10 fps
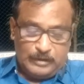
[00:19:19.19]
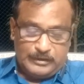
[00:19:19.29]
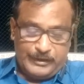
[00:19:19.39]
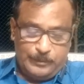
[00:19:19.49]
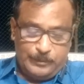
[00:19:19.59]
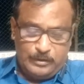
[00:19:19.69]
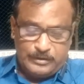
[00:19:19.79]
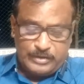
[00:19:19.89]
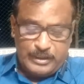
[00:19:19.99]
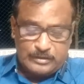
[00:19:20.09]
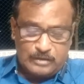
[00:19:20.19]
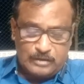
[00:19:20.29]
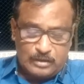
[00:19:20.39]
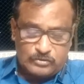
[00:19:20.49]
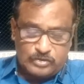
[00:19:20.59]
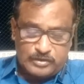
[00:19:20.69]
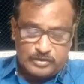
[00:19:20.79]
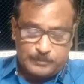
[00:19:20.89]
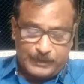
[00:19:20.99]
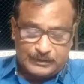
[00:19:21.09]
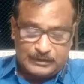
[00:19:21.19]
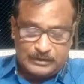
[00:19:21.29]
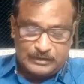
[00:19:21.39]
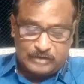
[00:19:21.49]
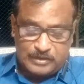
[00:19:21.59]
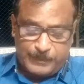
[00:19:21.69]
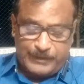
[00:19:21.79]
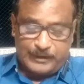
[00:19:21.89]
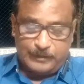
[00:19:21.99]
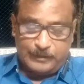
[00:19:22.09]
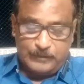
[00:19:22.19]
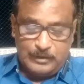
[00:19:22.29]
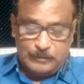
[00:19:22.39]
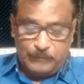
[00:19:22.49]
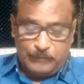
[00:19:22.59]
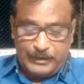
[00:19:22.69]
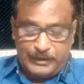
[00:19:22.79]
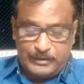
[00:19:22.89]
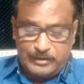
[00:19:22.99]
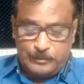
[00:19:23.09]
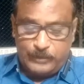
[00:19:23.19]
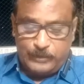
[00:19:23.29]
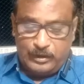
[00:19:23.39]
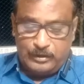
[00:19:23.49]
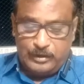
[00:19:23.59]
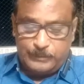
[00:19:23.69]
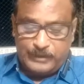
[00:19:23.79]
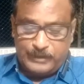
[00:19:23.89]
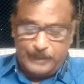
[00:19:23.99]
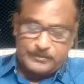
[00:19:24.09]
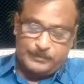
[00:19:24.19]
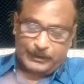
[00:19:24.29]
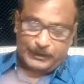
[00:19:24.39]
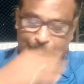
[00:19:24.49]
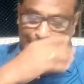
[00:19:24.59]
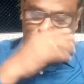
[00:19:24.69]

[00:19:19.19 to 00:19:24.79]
The devolution is not suspended by reason merely of debts being